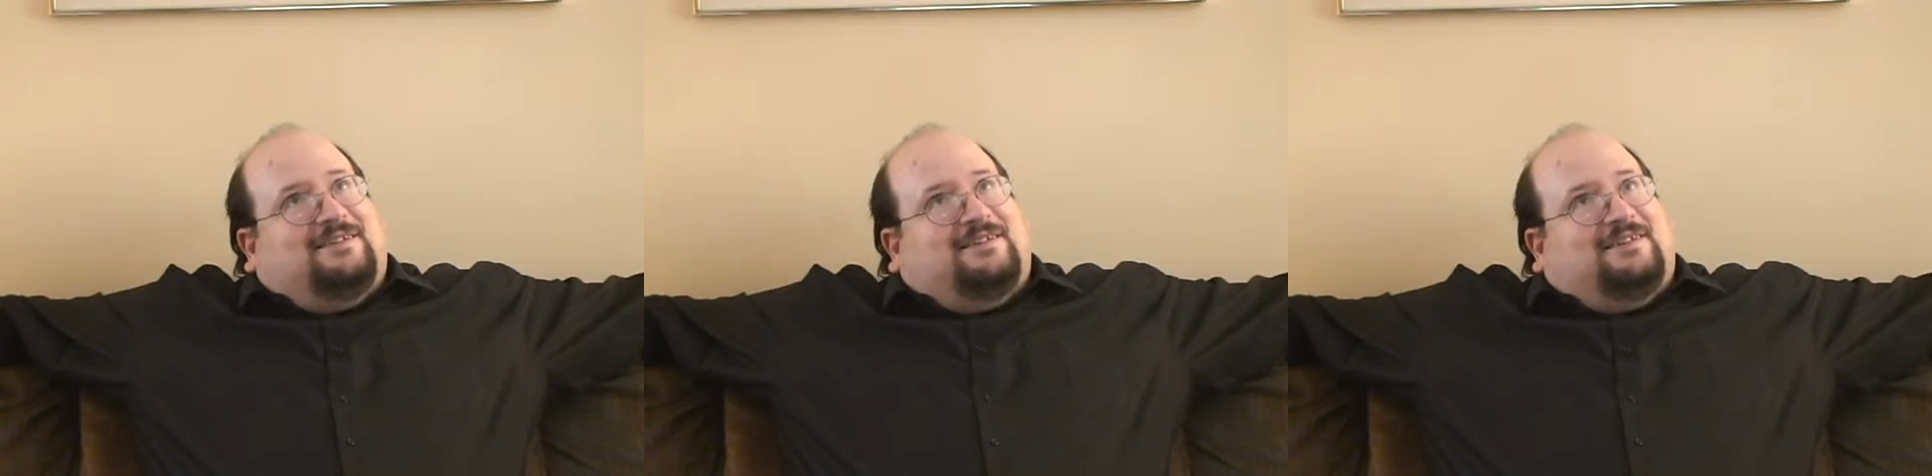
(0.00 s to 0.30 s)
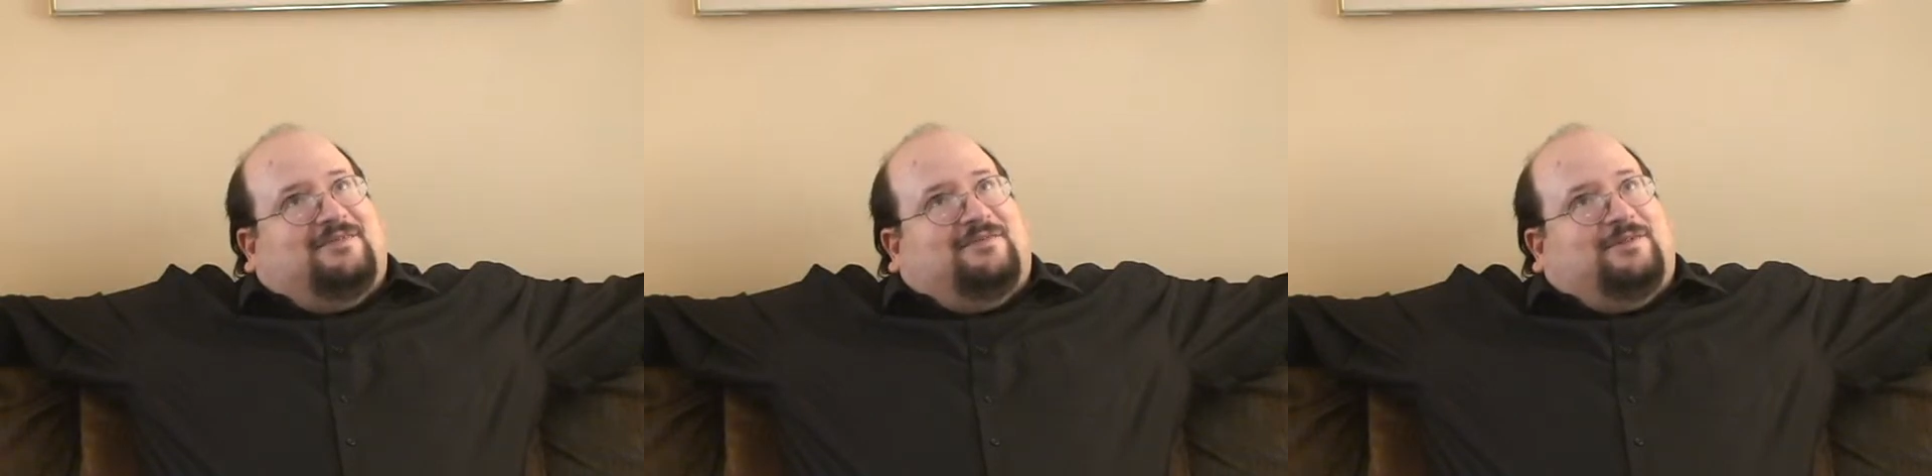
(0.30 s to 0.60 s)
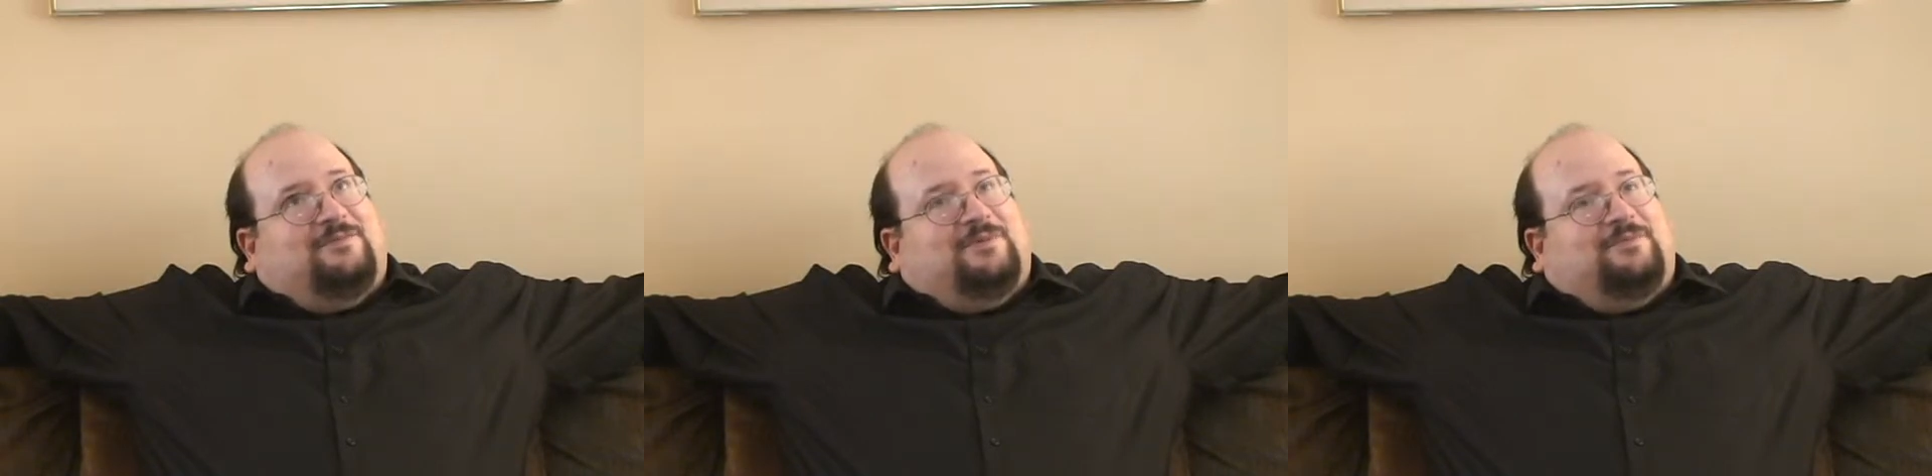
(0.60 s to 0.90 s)
the
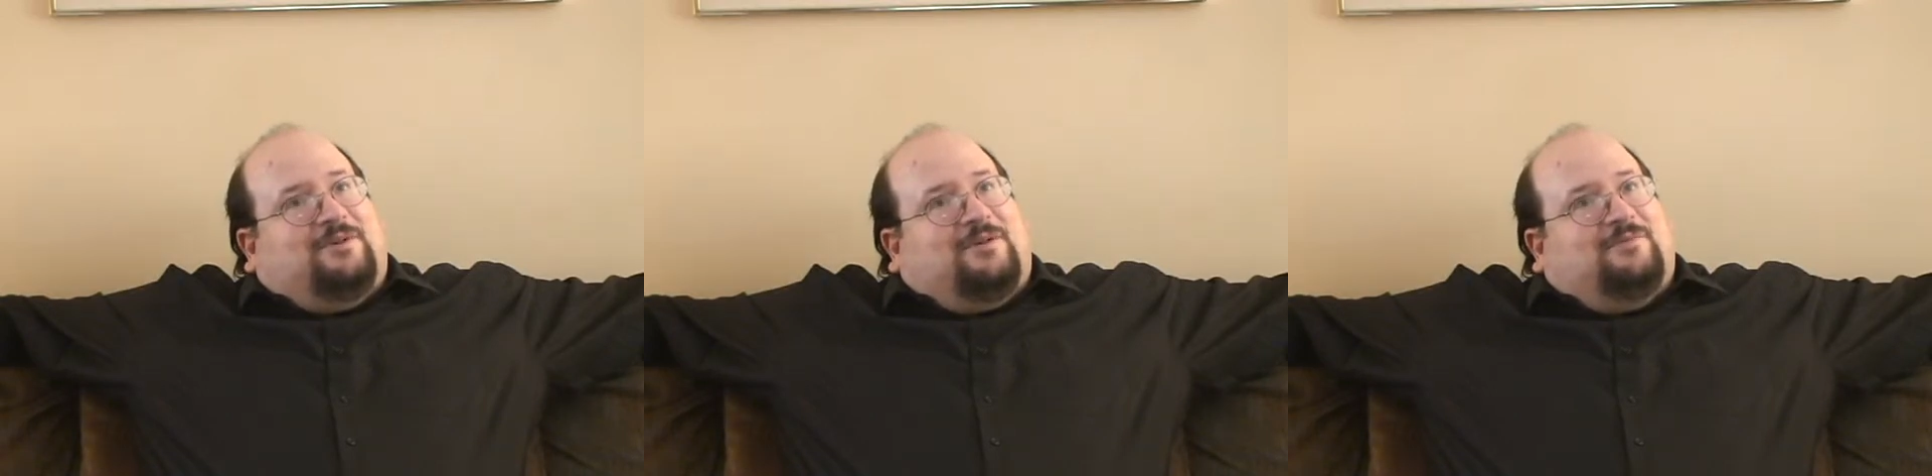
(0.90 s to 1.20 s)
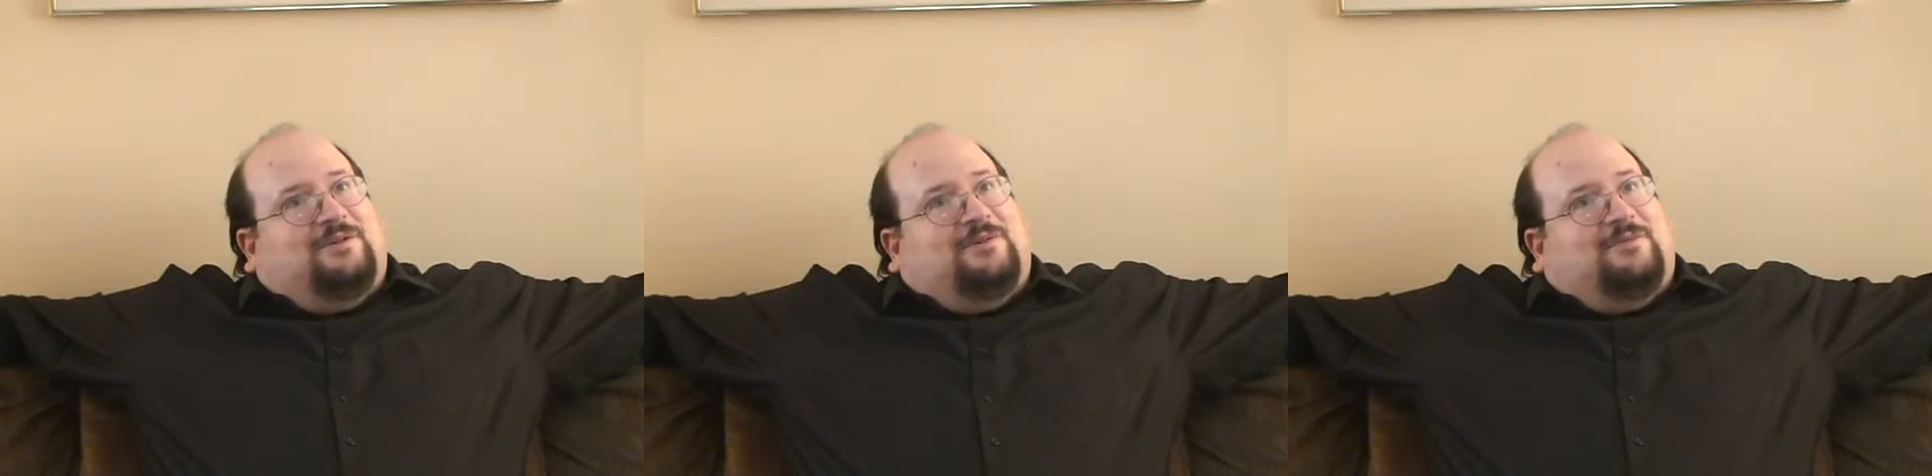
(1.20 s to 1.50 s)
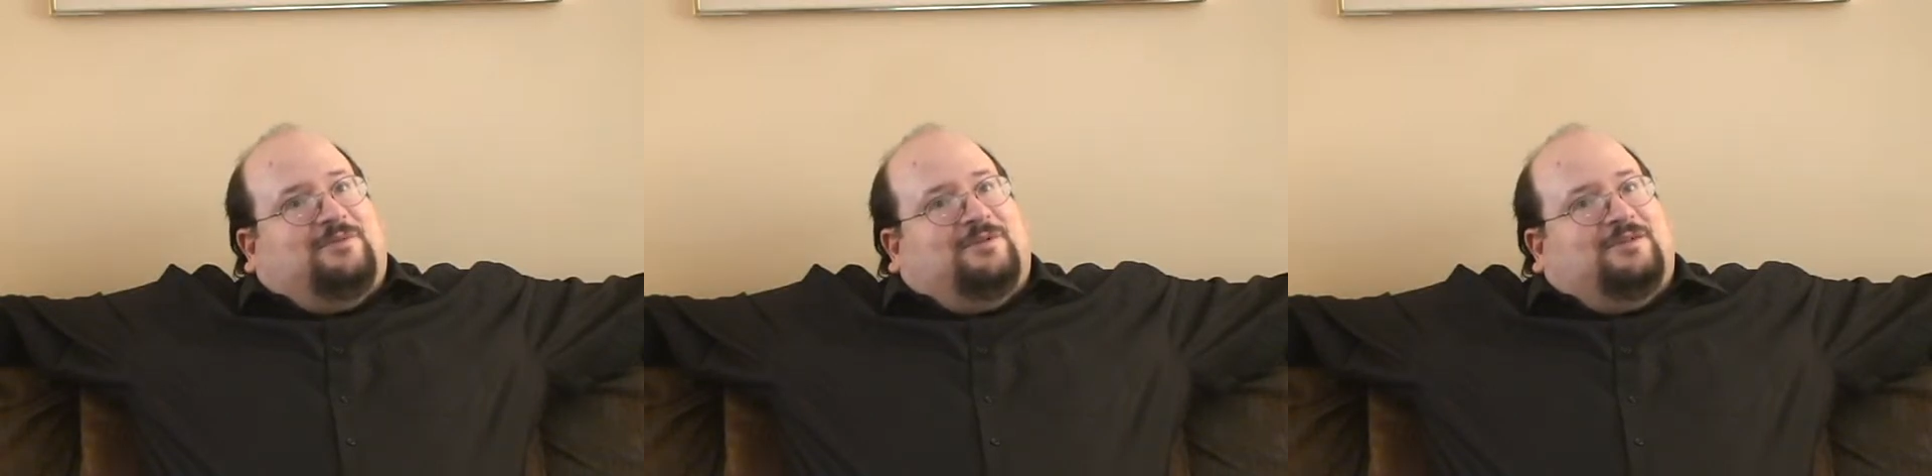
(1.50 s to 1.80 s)
film
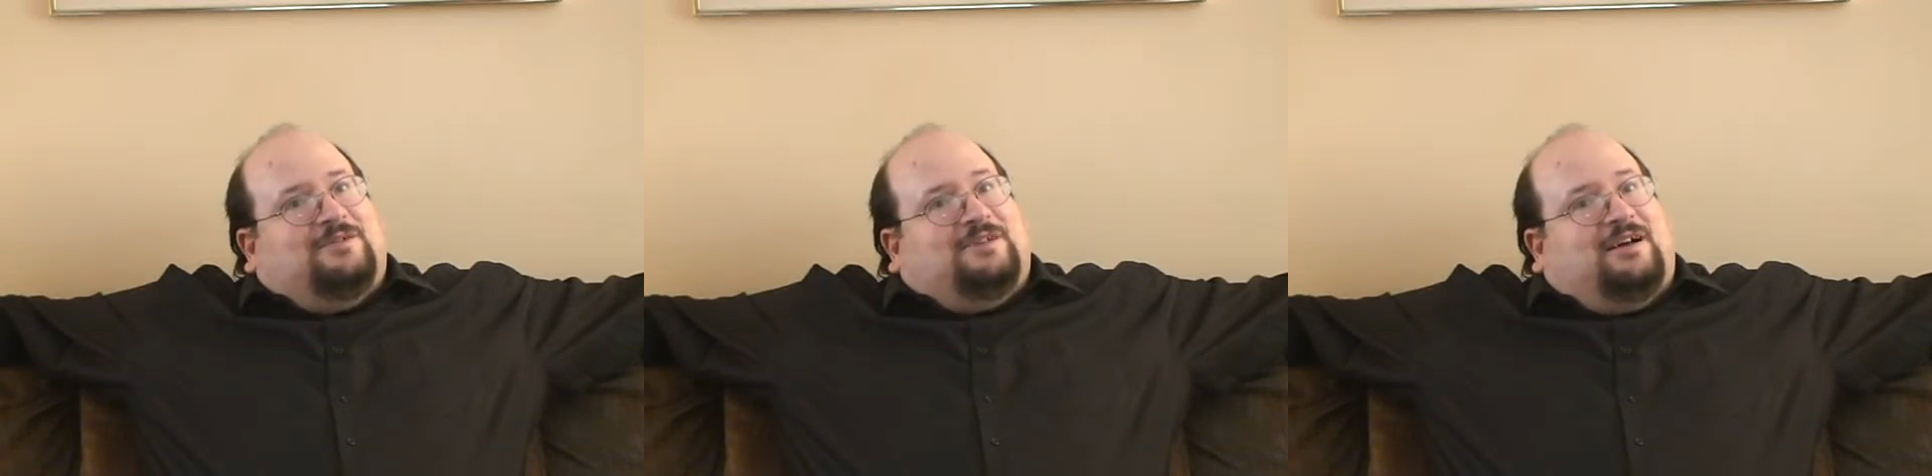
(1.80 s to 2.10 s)
department was